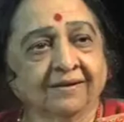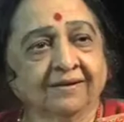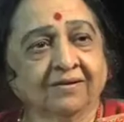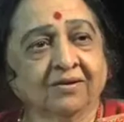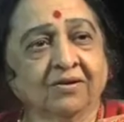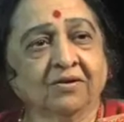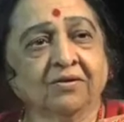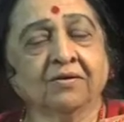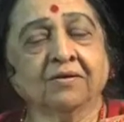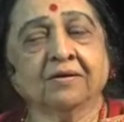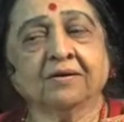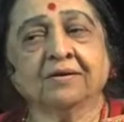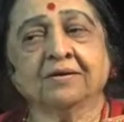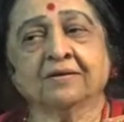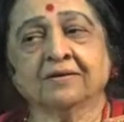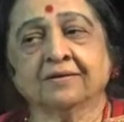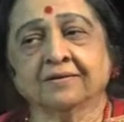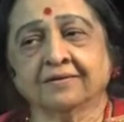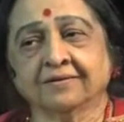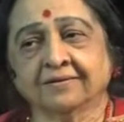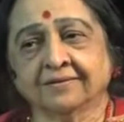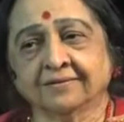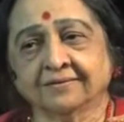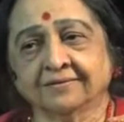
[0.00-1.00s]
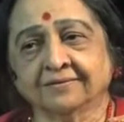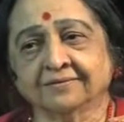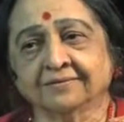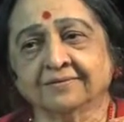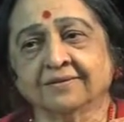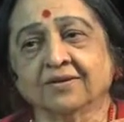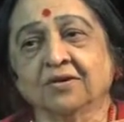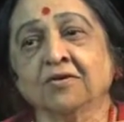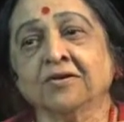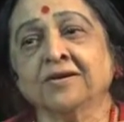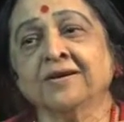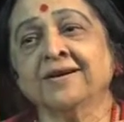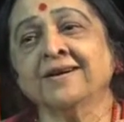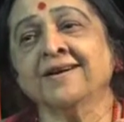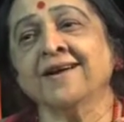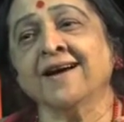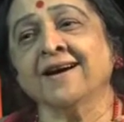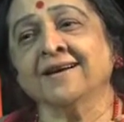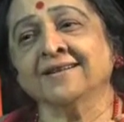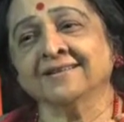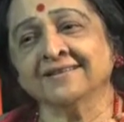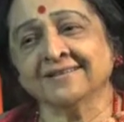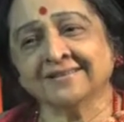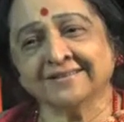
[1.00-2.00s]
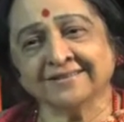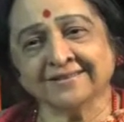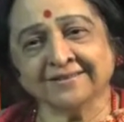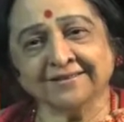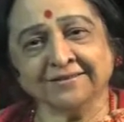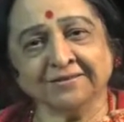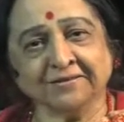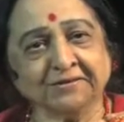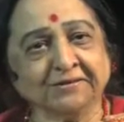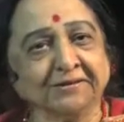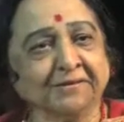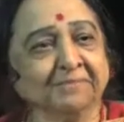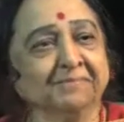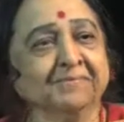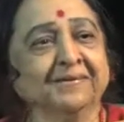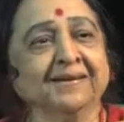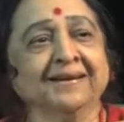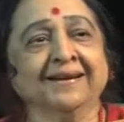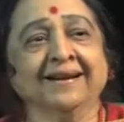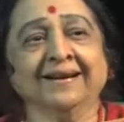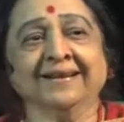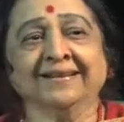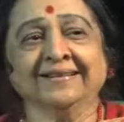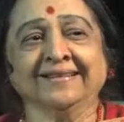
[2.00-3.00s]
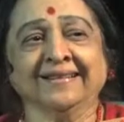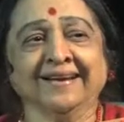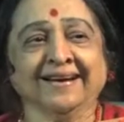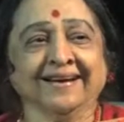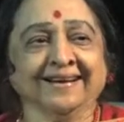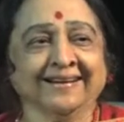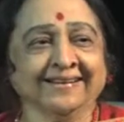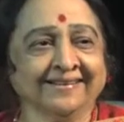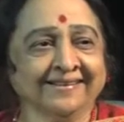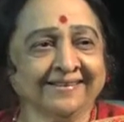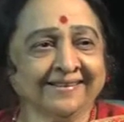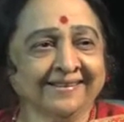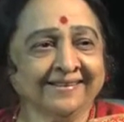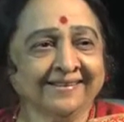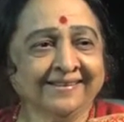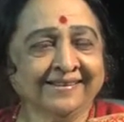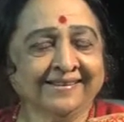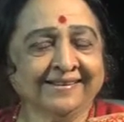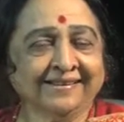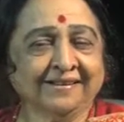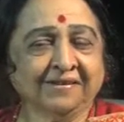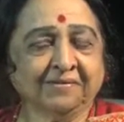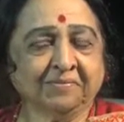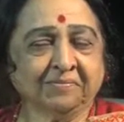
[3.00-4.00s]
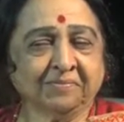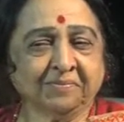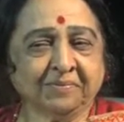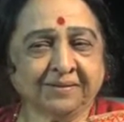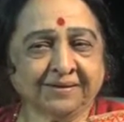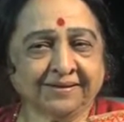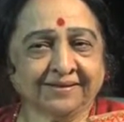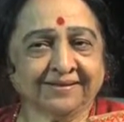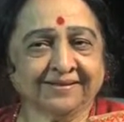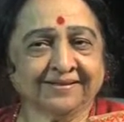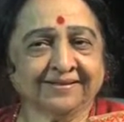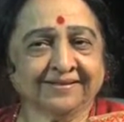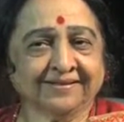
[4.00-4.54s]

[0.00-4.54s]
or a dancer or something like that. But